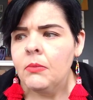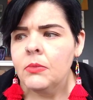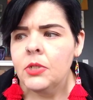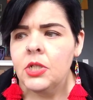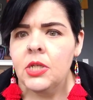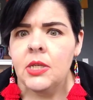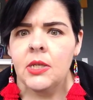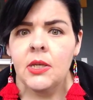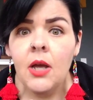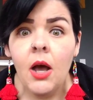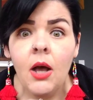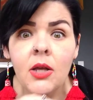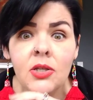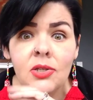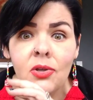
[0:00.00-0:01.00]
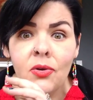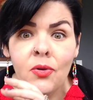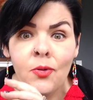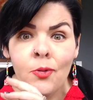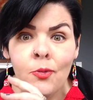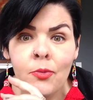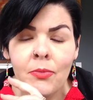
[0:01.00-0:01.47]
She
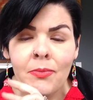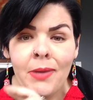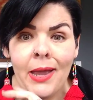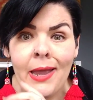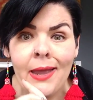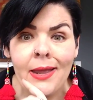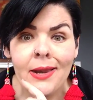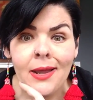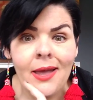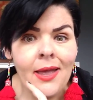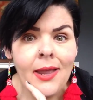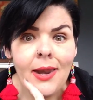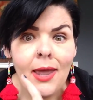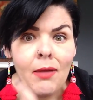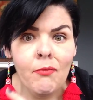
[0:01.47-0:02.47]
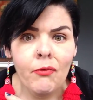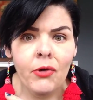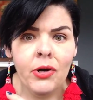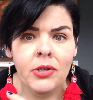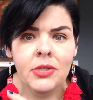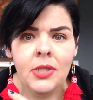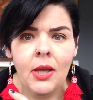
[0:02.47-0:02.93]
also made a name for
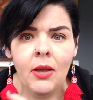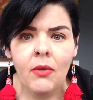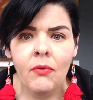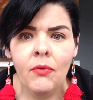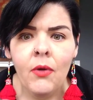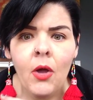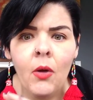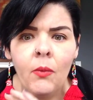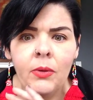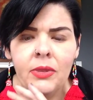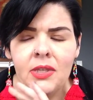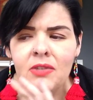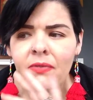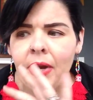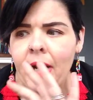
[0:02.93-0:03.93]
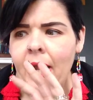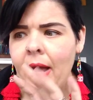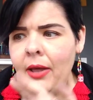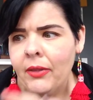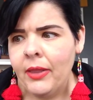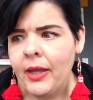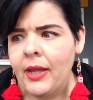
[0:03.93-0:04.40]
herself with these very
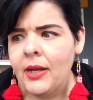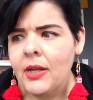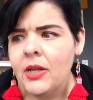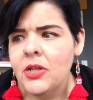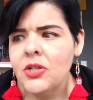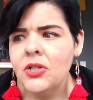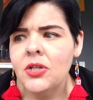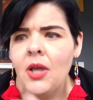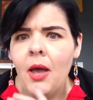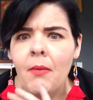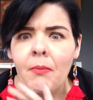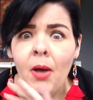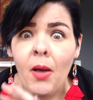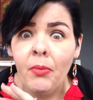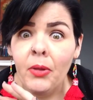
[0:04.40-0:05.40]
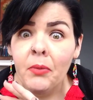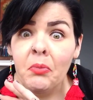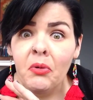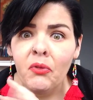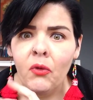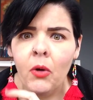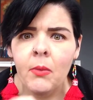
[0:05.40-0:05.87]
outlandish public
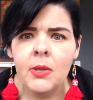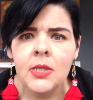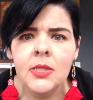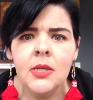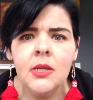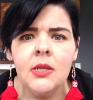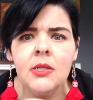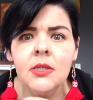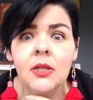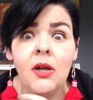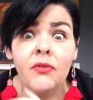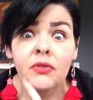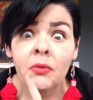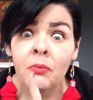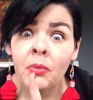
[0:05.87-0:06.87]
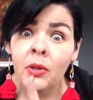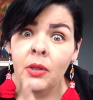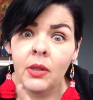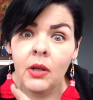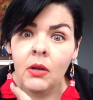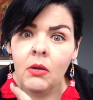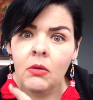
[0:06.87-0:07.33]
performances and often
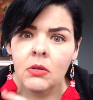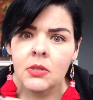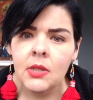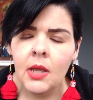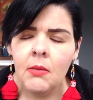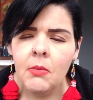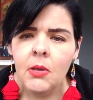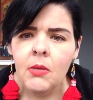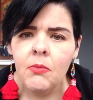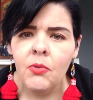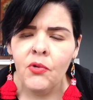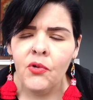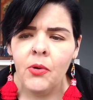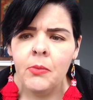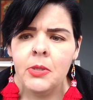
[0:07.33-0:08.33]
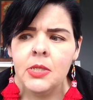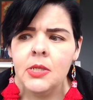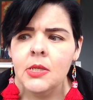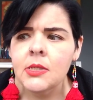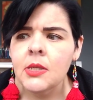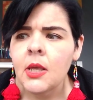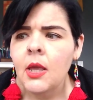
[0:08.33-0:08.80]
political statement
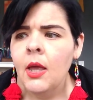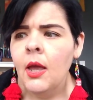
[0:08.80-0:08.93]
performances